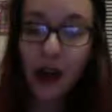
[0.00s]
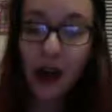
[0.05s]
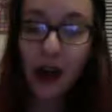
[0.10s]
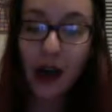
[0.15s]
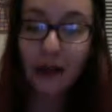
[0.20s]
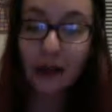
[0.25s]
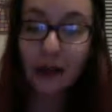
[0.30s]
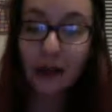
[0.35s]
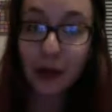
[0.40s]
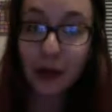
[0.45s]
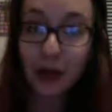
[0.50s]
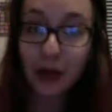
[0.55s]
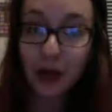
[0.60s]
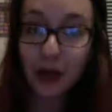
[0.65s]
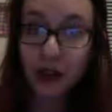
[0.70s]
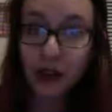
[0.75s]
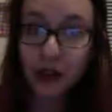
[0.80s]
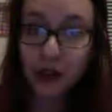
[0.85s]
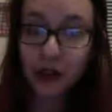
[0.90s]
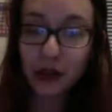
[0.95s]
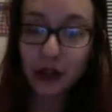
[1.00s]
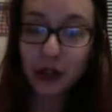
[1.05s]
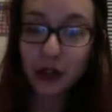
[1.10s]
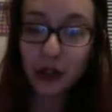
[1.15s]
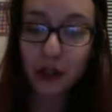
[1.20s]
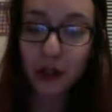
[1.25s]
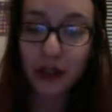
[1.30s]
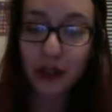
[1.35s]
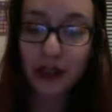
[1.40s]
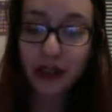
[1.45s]
You can also
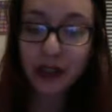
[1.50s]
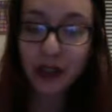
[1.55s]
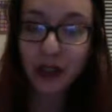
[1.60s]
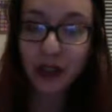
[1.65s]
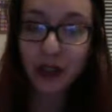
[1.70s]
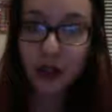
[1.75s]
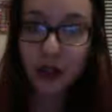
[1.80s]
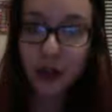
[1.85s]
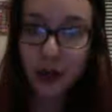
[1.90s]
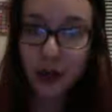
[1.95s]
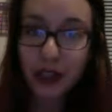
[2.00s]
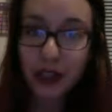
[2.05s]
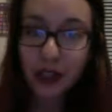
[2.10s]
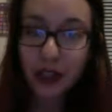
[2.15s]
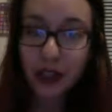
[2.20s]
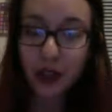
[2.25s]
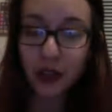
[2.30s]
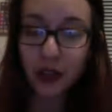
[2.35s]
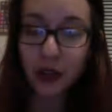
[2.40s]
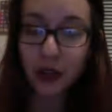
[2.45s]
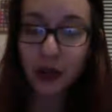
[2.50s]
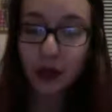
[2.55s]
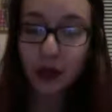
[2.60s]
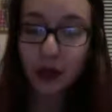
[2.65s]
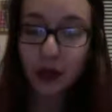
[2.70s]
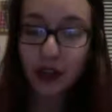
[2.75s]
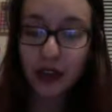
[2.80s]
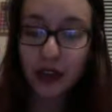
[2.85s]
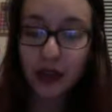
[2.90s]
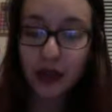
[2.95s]
search based on tweets or YouTube
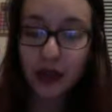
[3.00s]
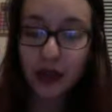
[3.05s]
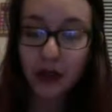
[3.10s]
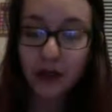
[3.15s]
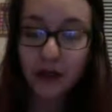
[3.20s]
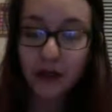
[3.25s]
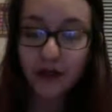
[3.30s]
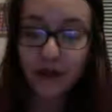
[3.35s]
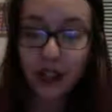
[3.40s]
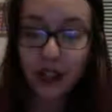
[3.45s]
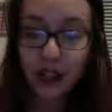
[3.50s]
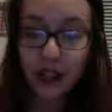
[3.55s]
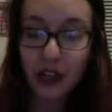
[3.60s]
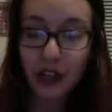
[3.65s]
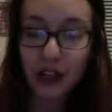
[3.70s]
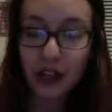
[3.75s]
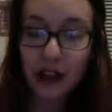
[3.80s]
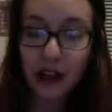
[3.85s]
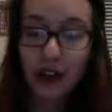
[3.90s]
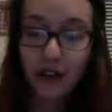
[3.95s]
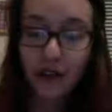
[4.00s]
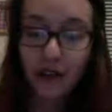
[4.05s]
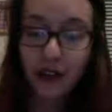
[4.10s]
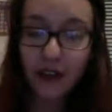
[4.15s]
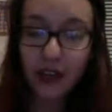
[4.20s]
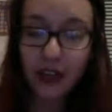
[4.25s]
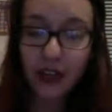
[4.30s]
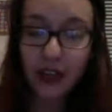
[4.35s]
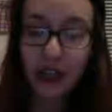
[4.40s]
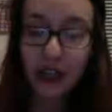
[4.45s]
videos, fiction and
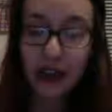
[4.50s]
nonfiction, and